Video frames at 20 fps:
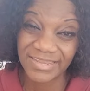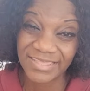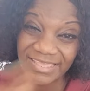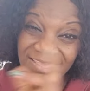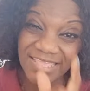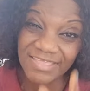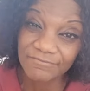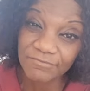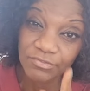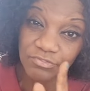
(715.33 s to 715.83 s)

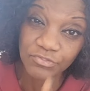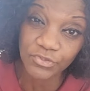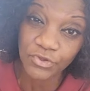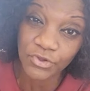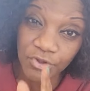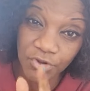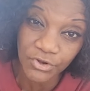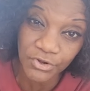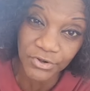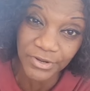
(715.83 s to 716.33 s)
Even
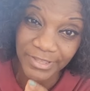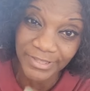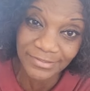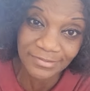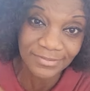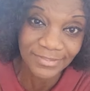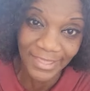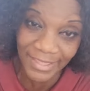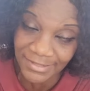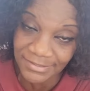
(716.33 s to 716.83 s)
though her
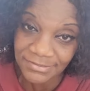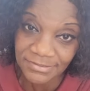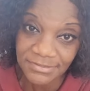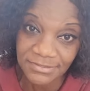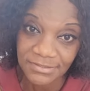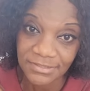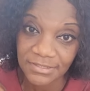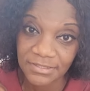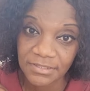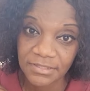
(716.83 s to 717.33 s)
intent
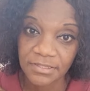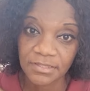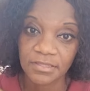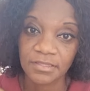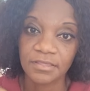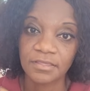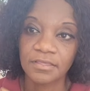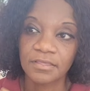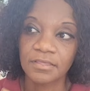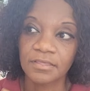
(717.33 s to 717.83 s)

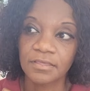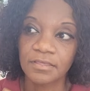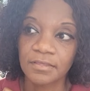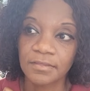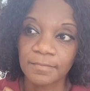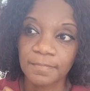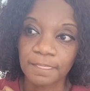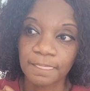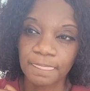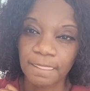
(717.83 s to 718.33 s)

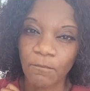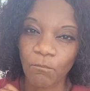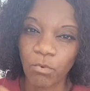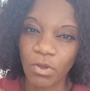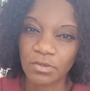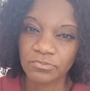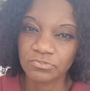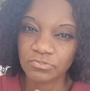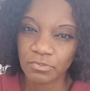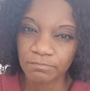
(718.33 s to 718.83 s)

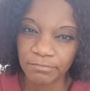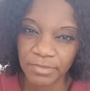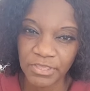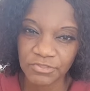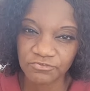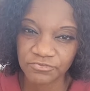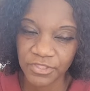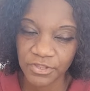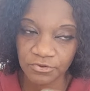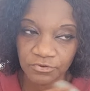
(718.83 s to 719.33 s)
was to make sure
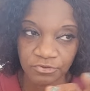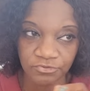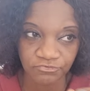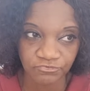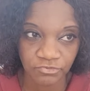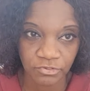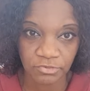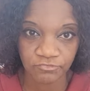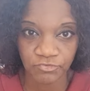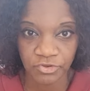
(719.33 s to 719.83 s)
that her
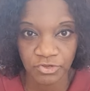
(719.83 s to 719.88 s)
children